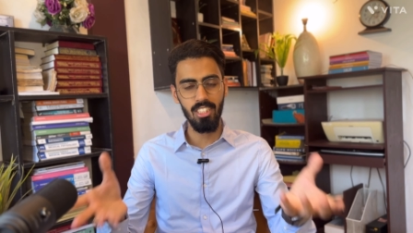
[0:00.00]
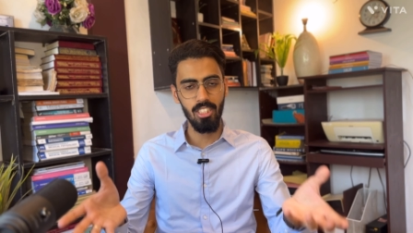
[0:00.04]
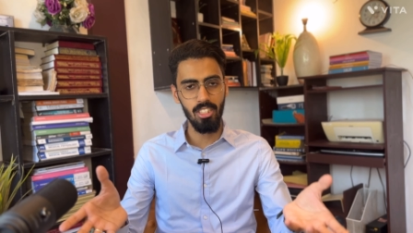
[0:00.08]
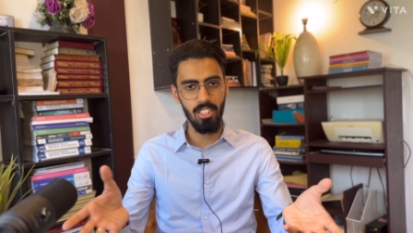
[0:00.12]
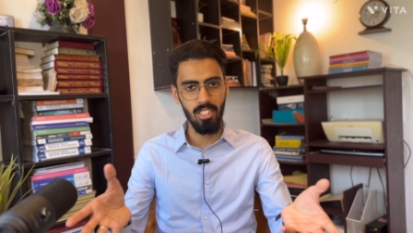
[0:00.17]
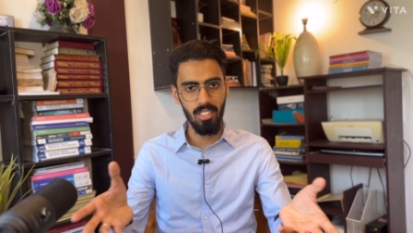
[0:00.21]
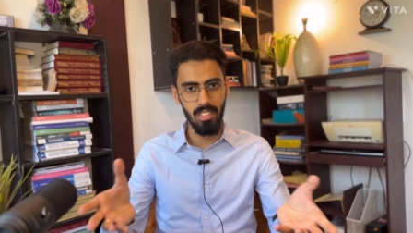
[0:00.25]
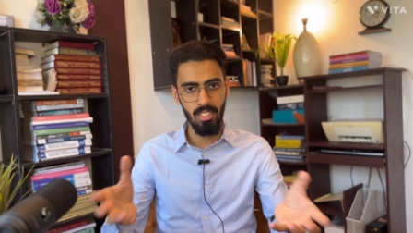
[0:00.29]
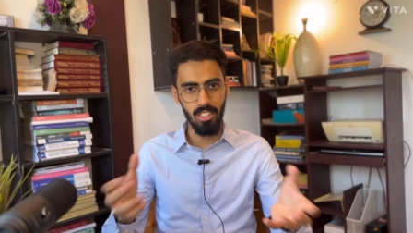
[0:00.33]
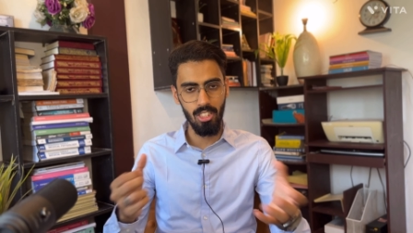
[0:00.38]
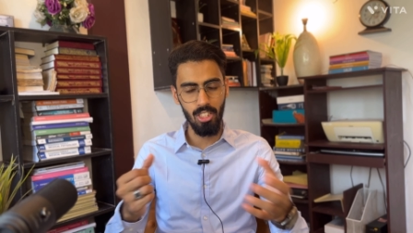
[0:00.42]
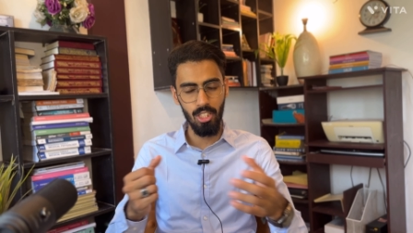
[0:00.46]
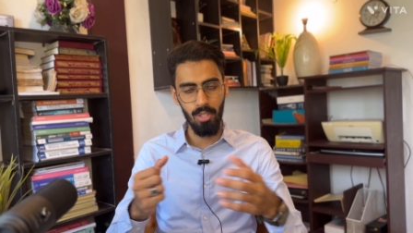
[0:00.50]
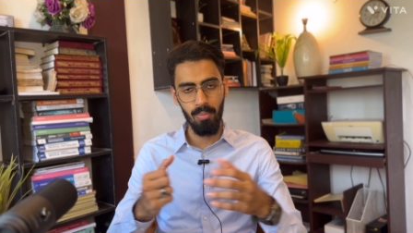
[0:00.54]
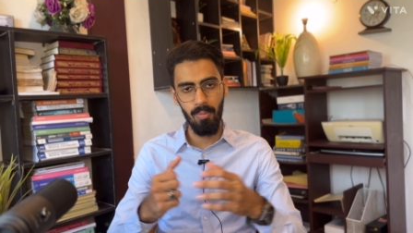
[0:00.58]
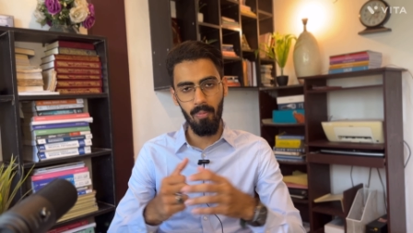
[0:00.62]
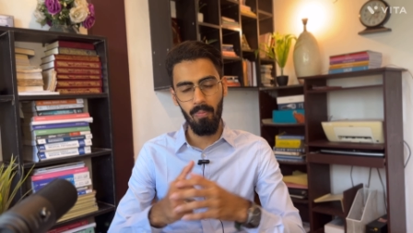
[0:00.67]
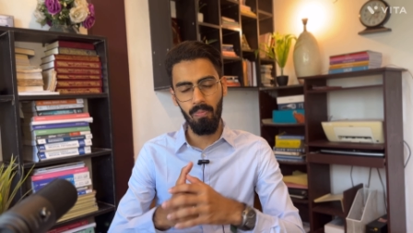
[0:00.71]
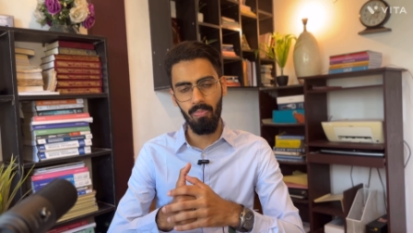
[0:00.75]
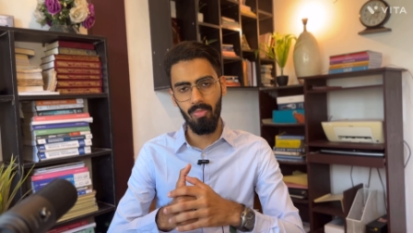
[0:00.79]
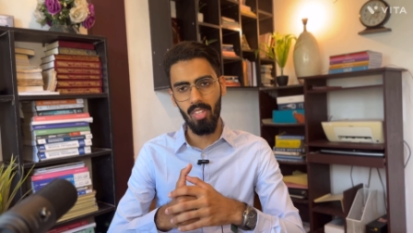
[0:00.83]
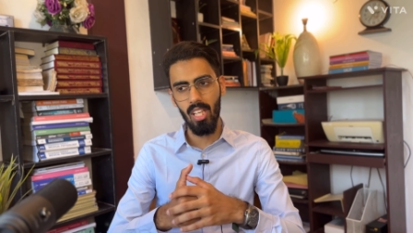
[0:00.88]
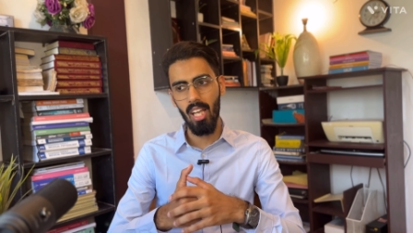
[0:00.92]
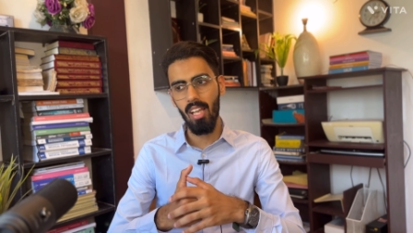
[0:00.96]
internship.
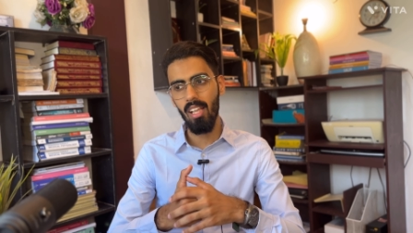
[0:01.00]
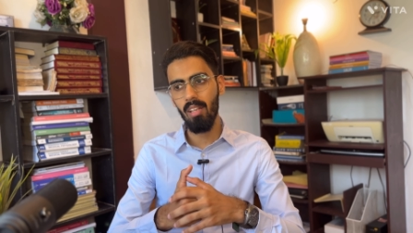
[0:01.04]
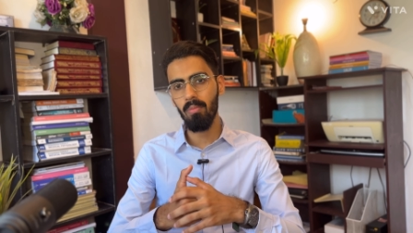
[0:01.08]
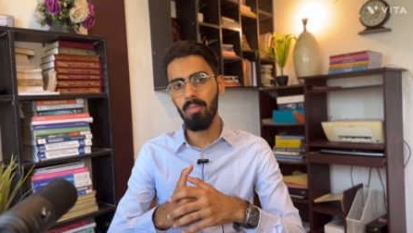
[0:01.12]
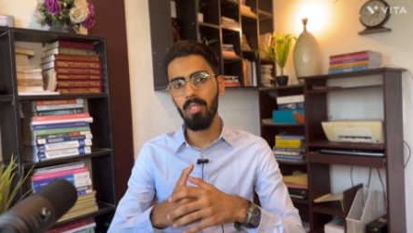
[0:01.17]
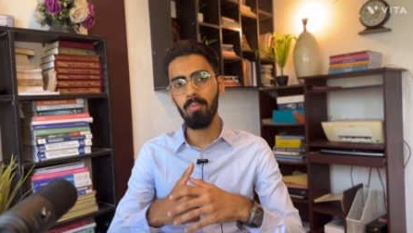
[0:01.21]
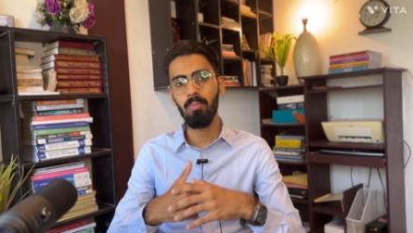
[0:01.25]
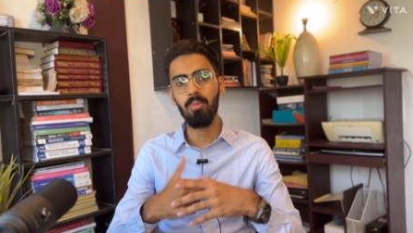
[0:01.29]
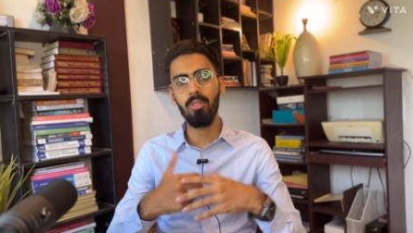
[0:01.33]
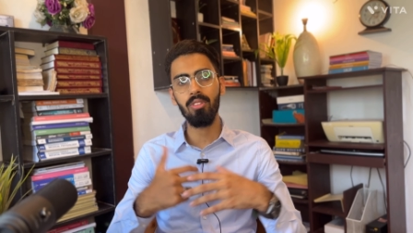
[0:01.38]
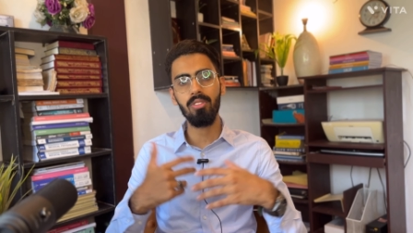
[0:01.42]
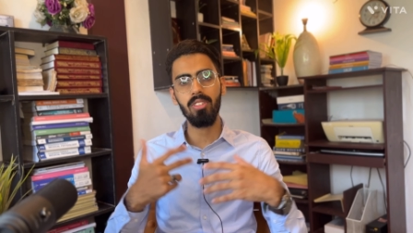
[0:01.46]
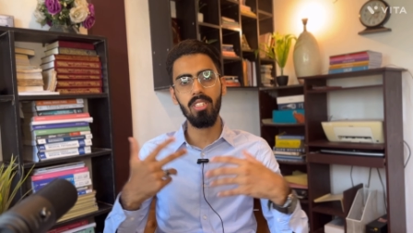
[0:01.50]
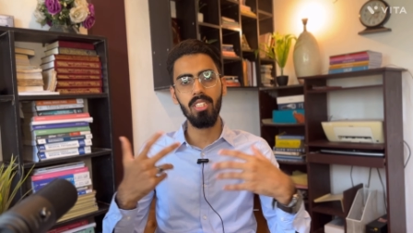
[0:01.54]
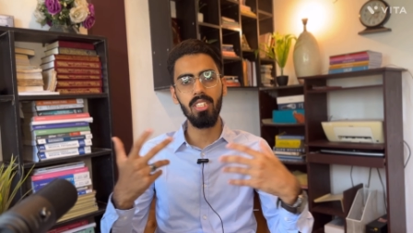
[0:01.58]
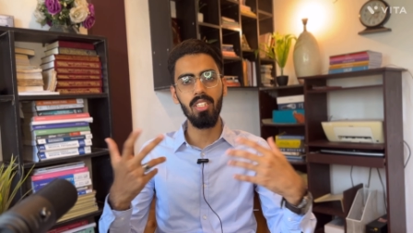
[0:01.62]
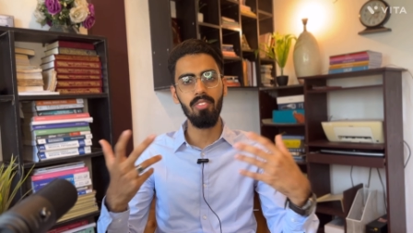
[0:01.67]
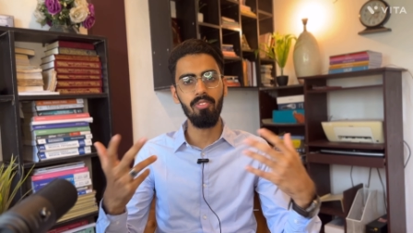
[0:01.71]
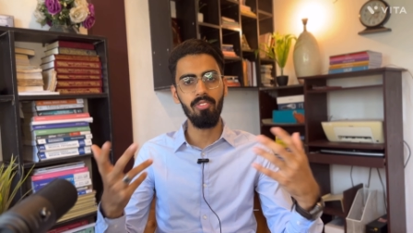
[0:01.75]
I'll be posting a